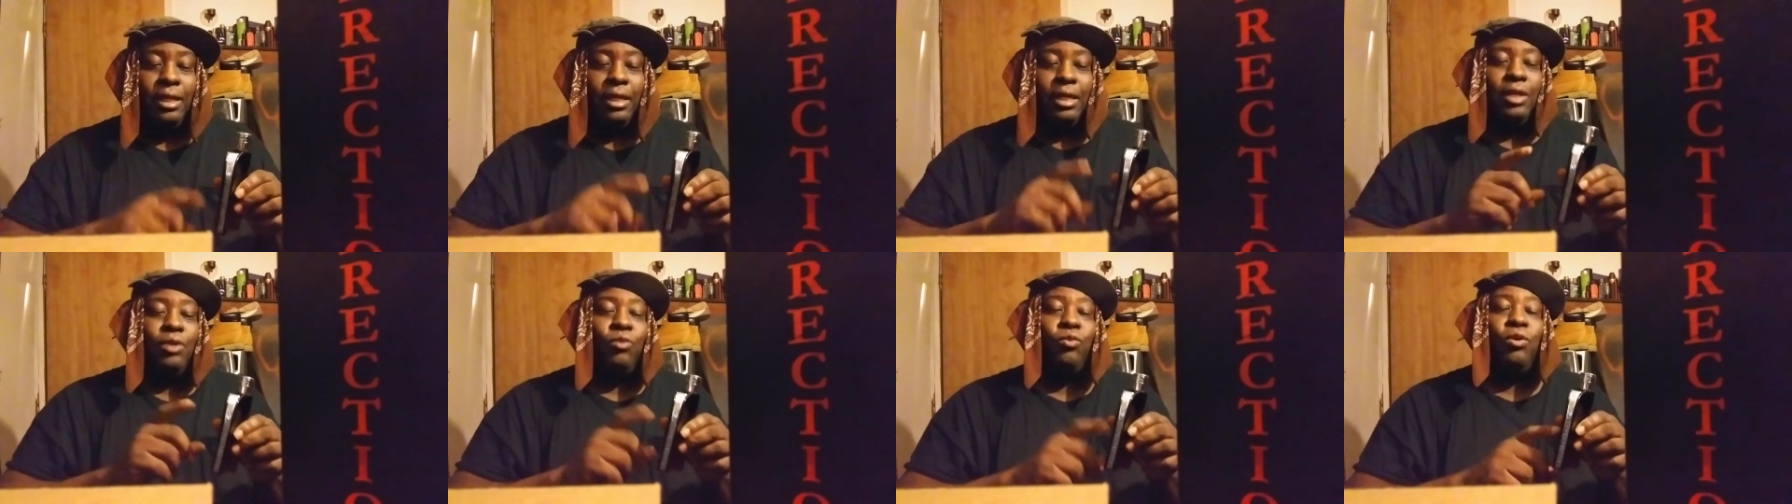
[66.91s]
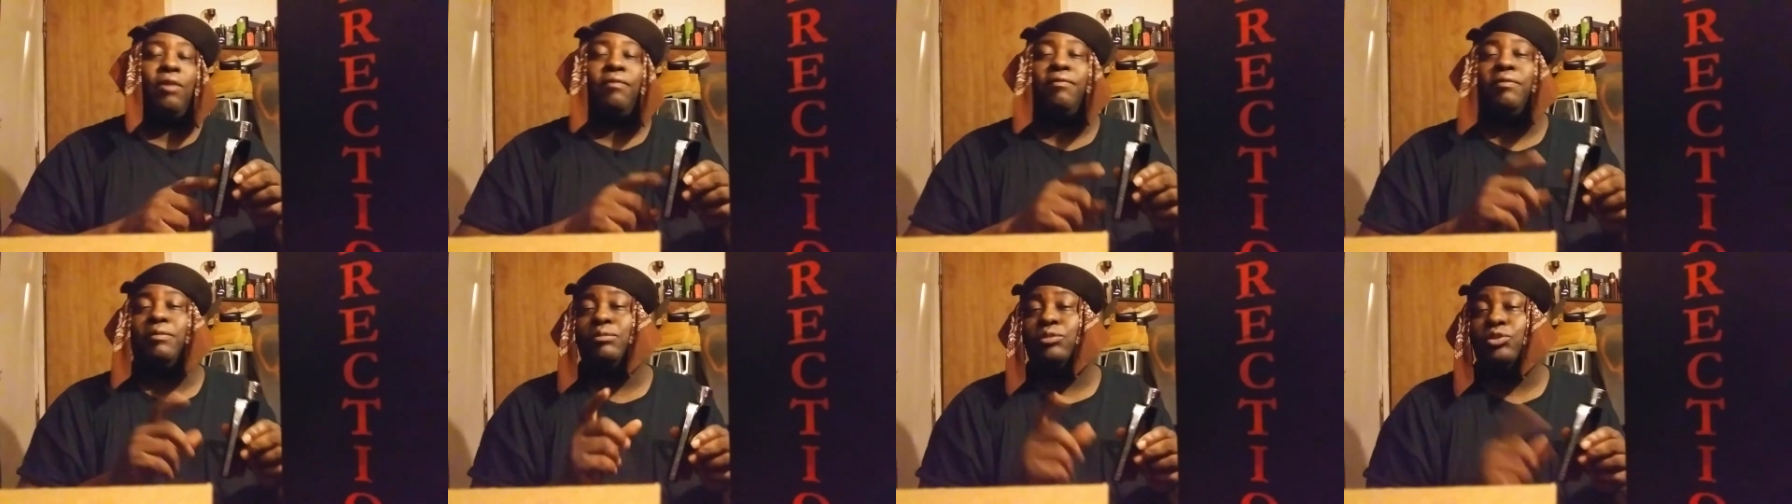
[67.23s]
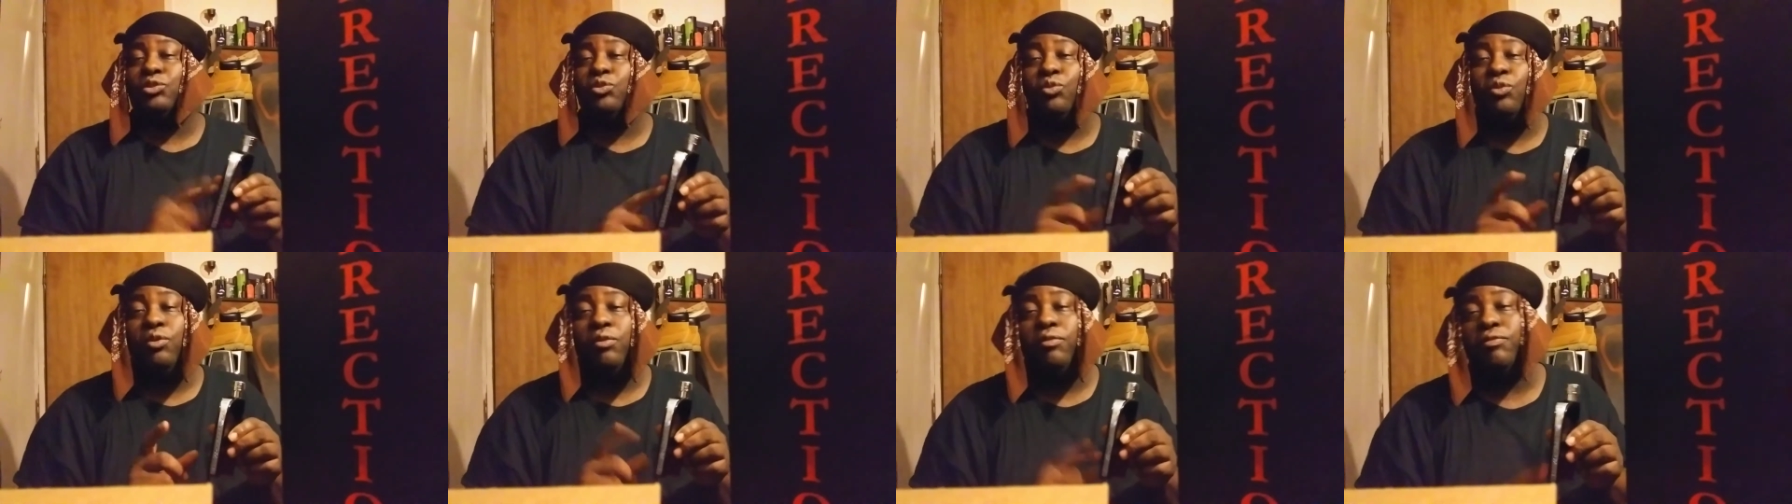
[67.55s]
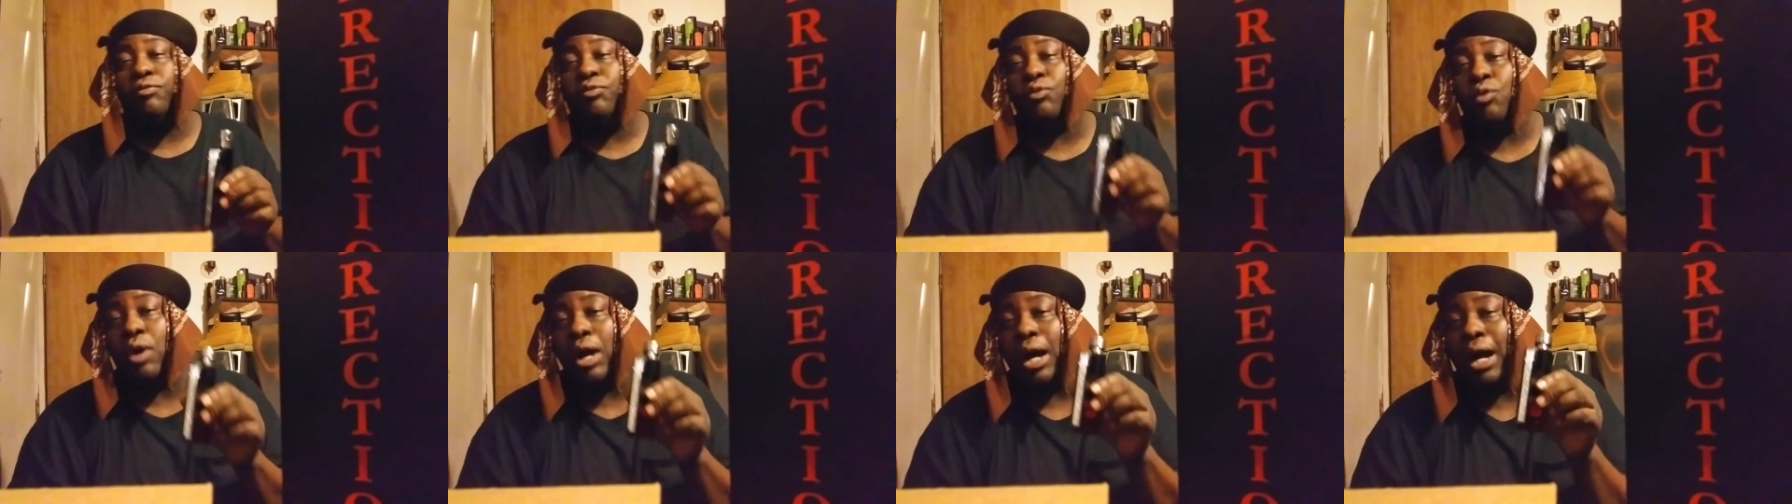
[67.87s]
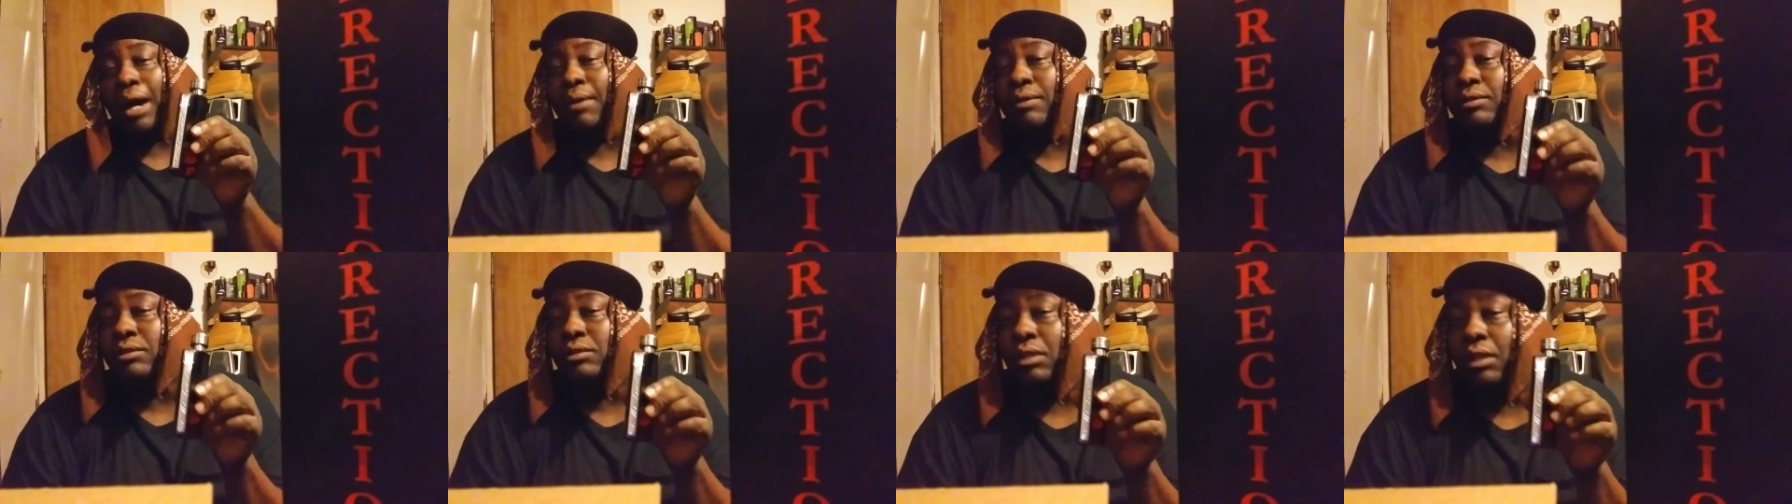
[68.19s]
anywhere from two to four
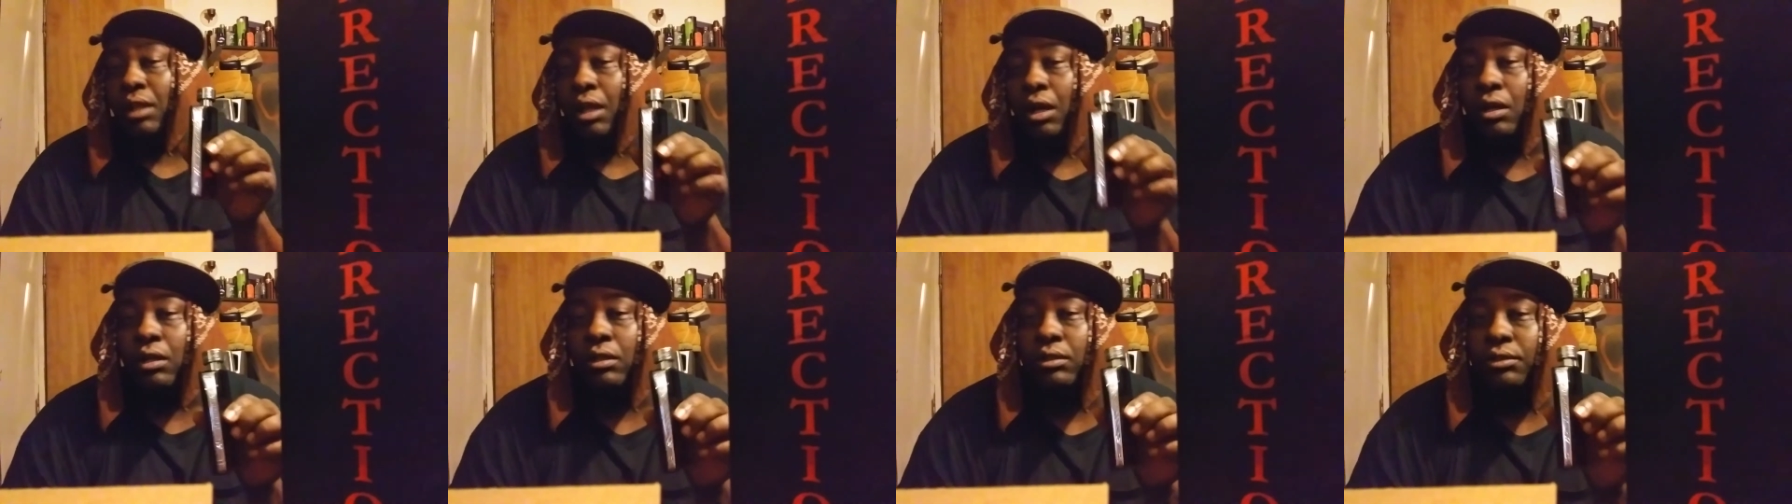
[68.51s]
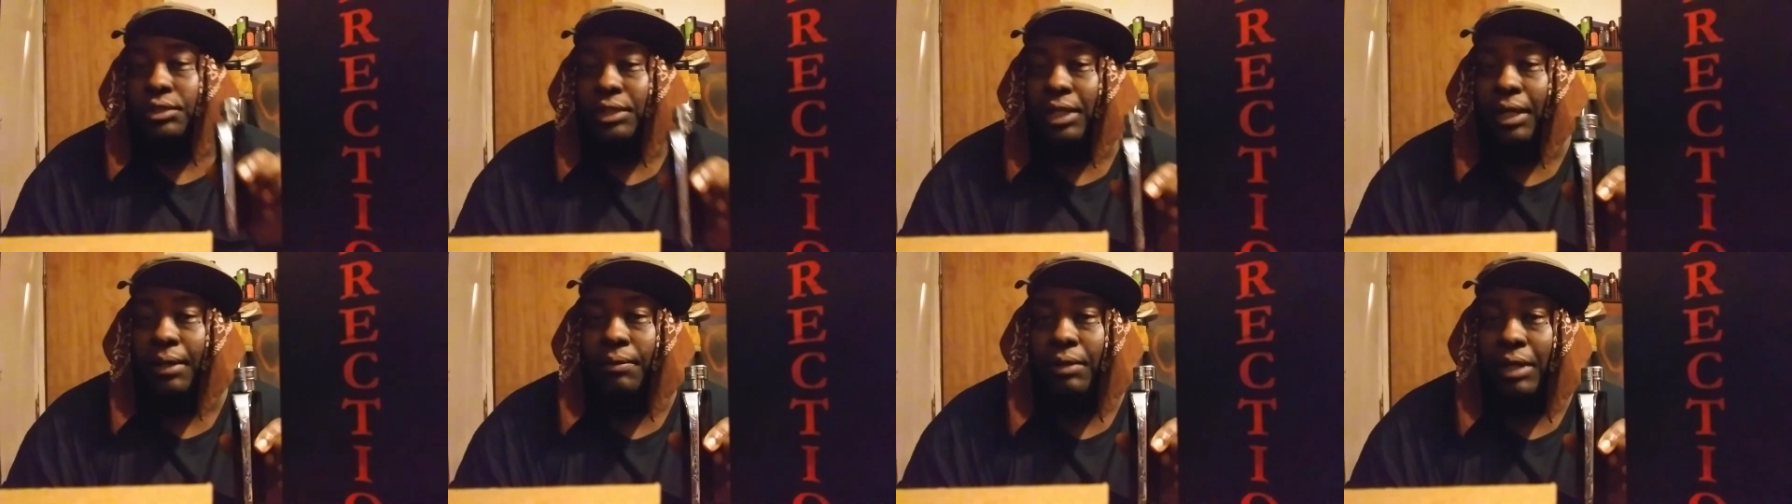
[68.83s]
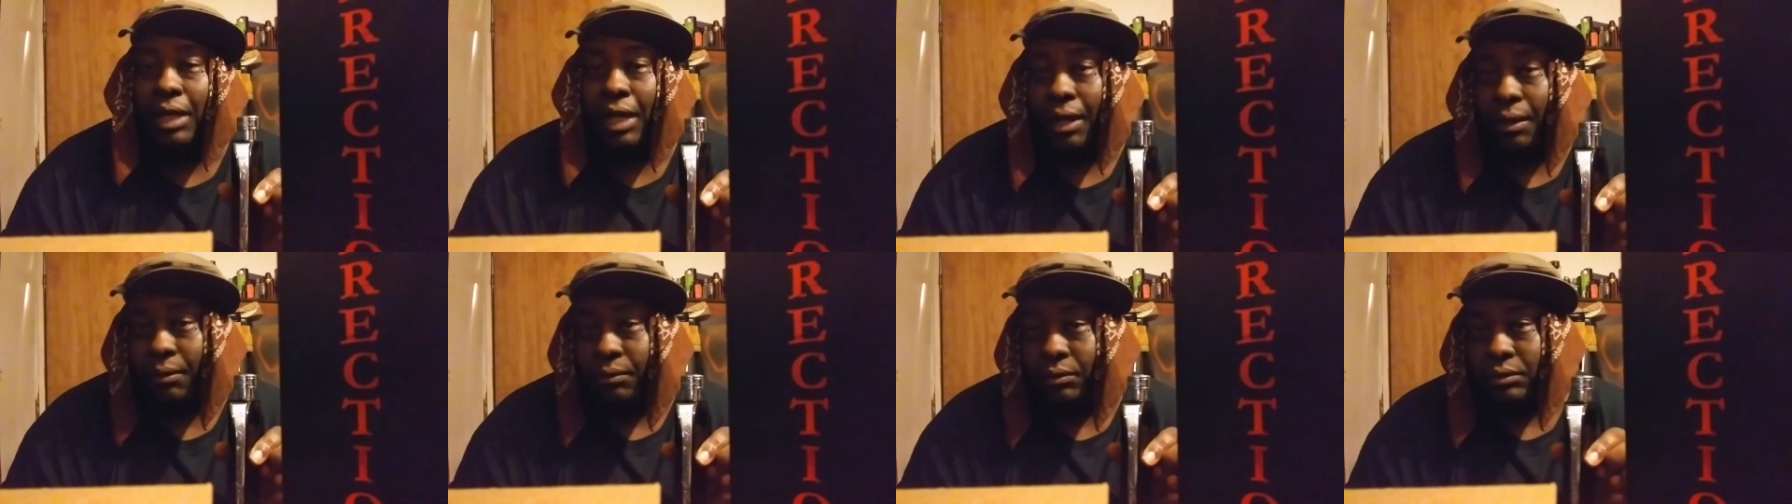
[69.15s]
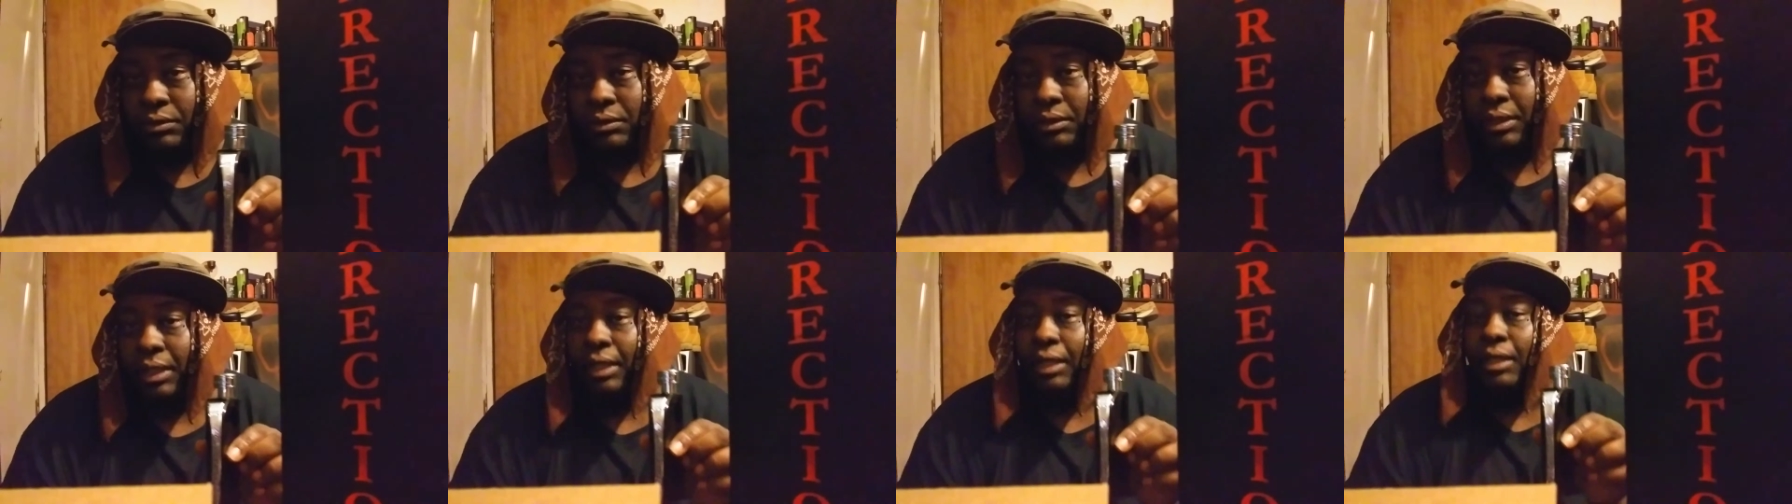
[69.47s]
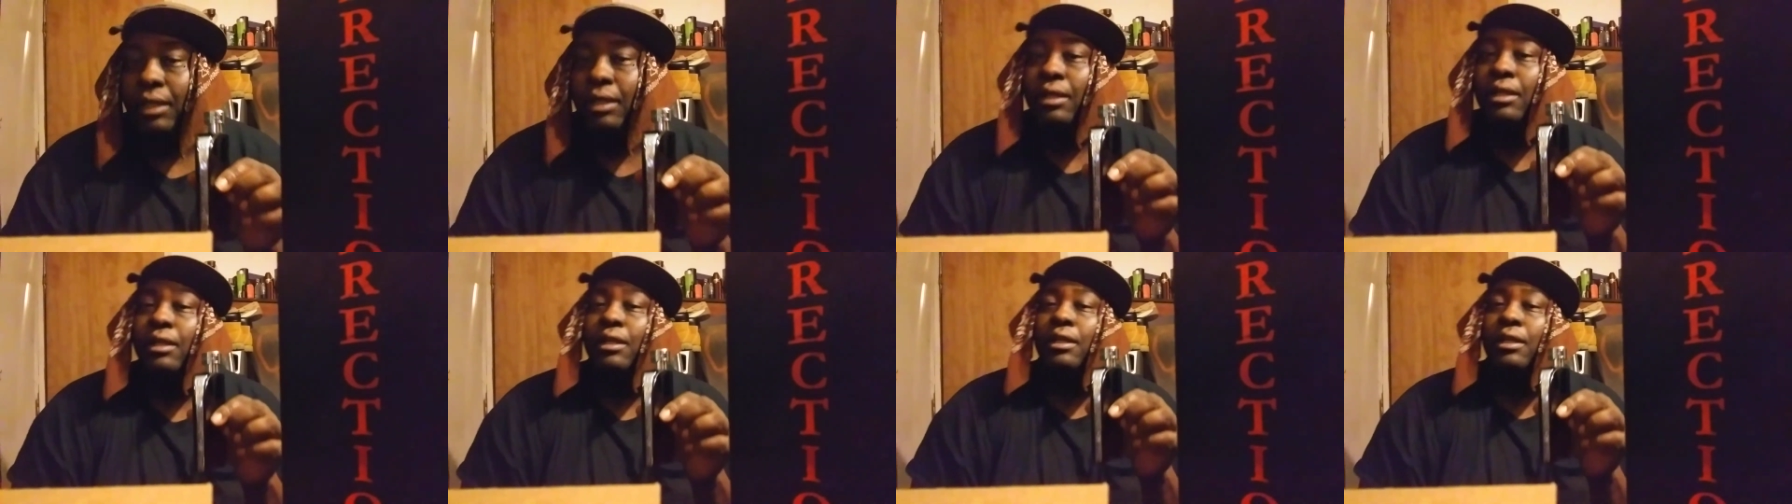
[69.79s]
hours of longevity, I would say.